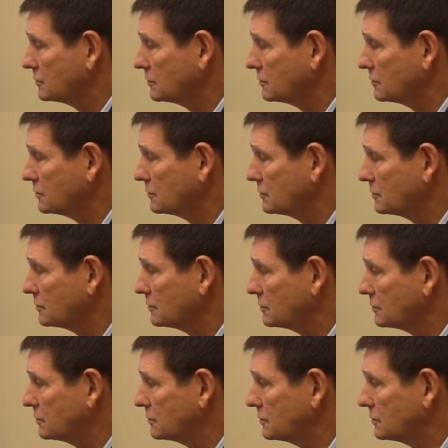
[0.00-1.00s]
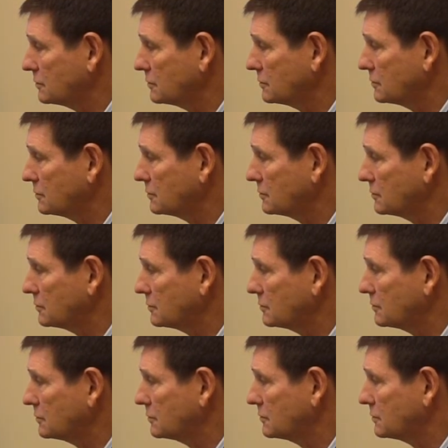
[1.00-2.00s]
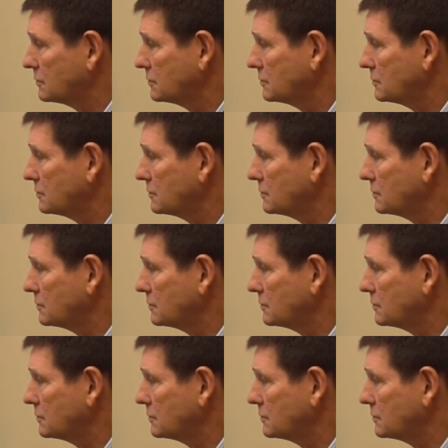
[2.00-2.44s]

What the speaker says: (silent)